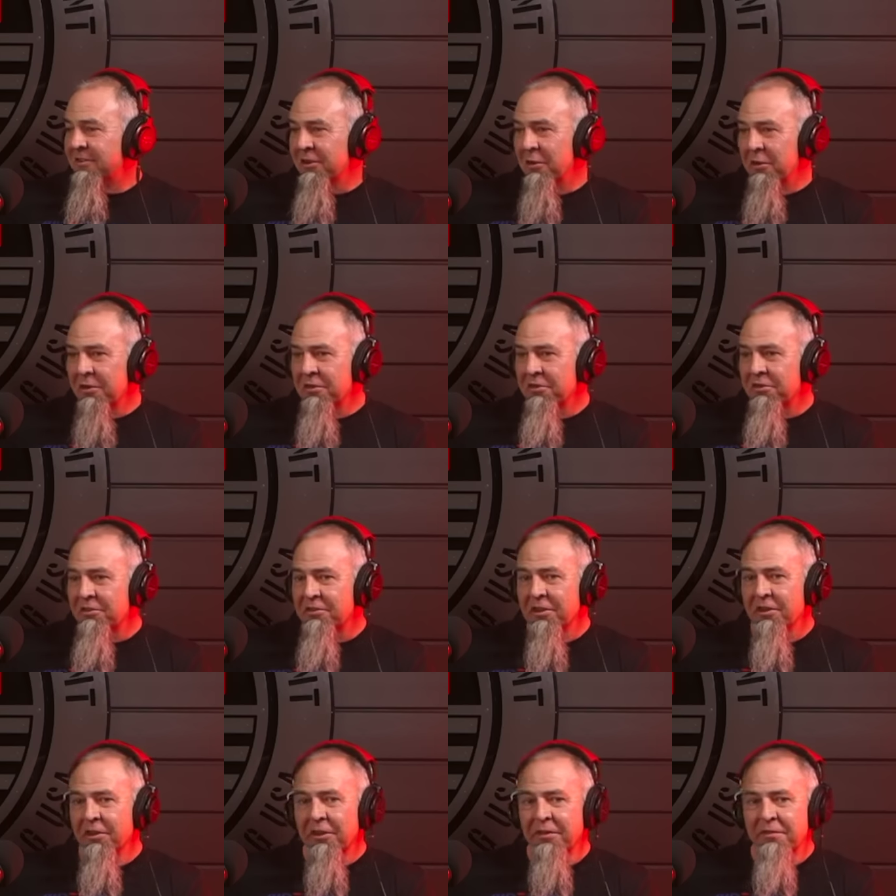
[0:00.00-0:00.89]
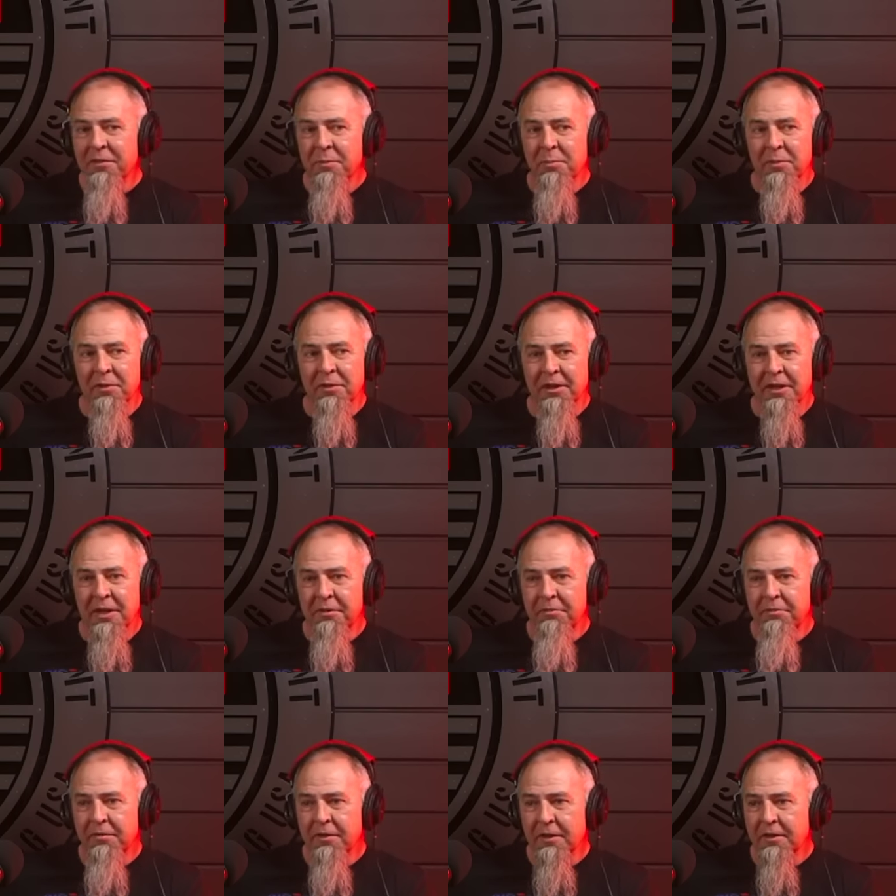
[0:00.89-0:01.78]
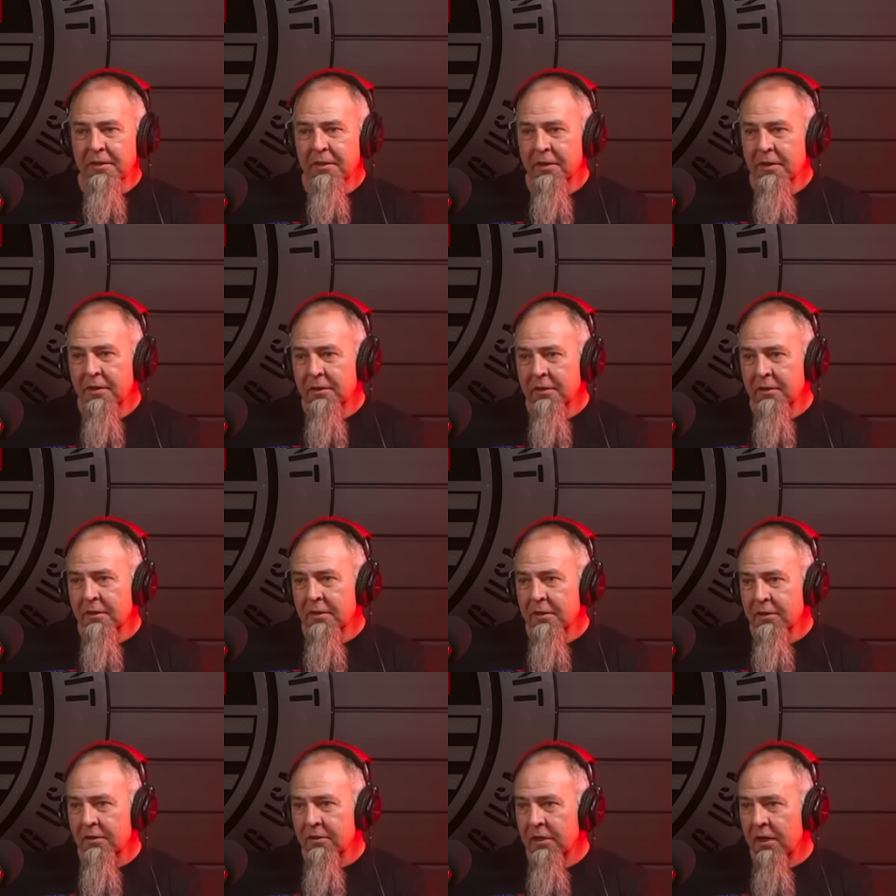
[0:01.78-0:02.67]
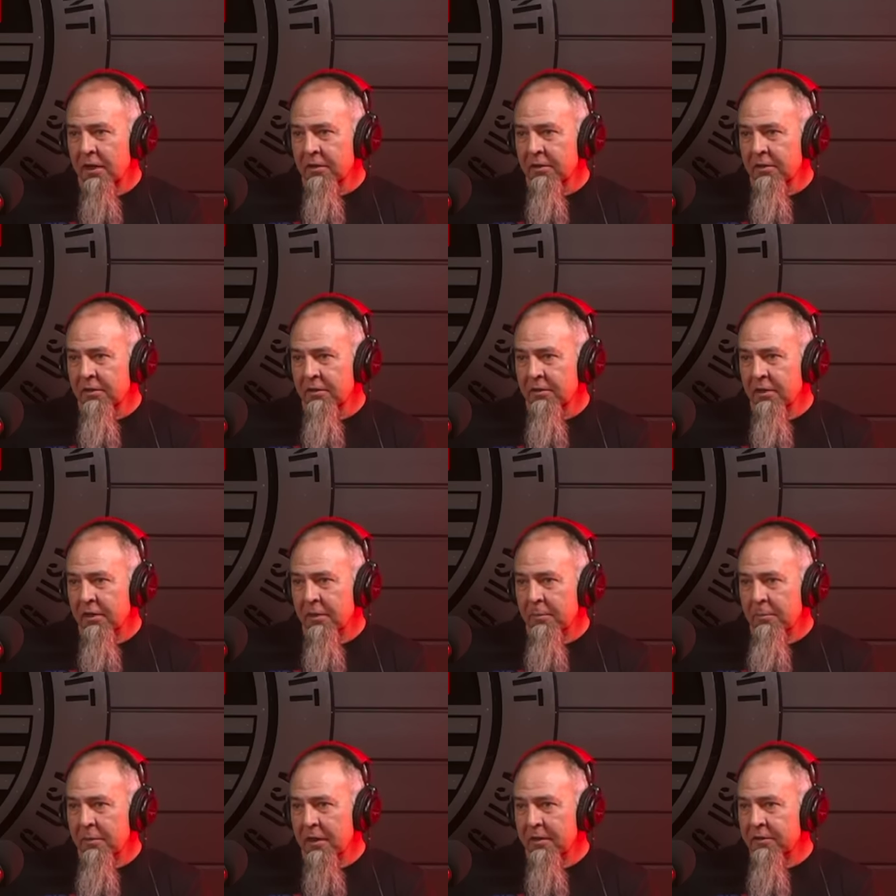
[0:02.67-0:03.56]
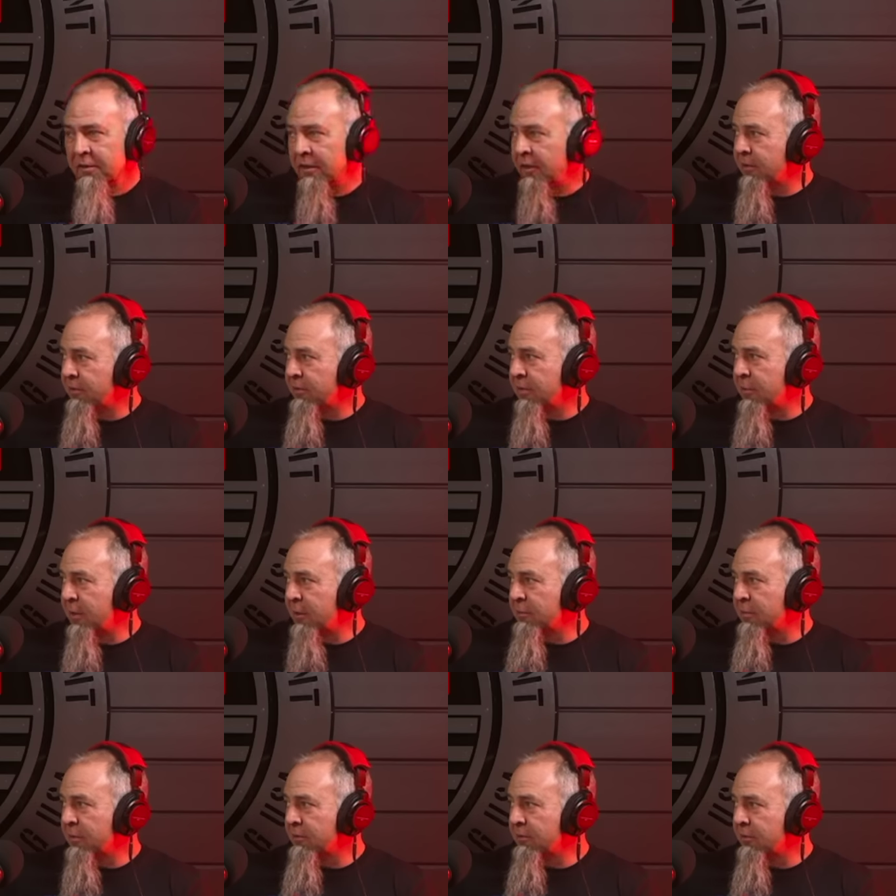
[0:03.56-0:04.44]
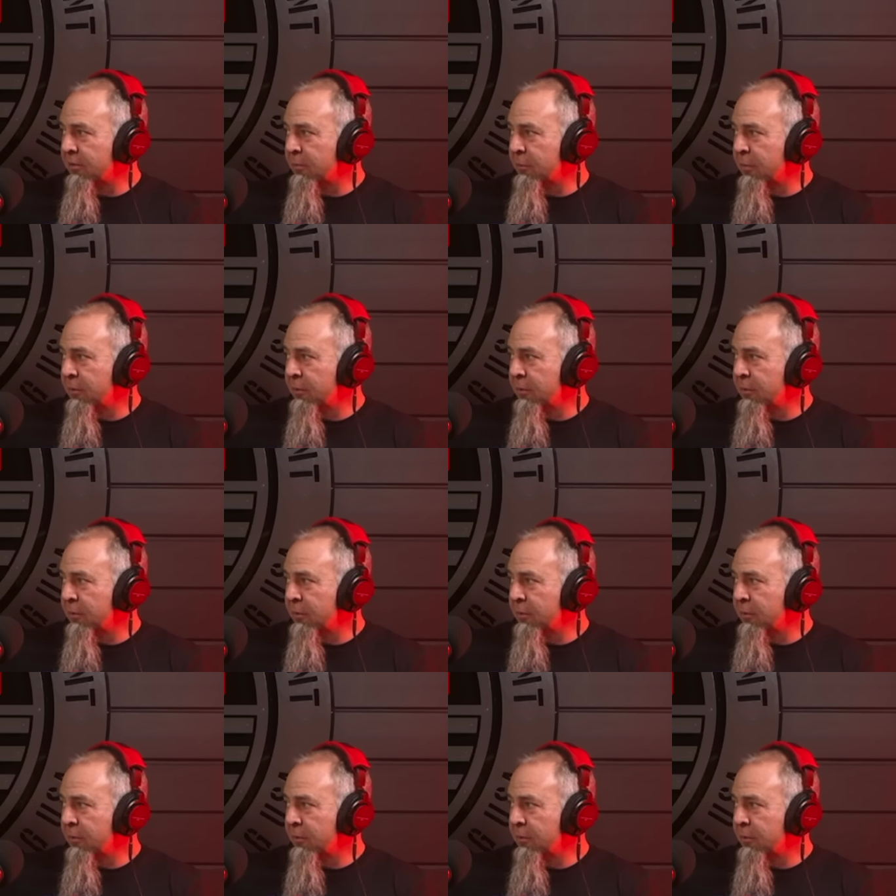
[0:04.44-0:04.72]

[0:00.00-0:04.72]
So are you still of the belief that the, the Glock um, nineteen is the best pistol in the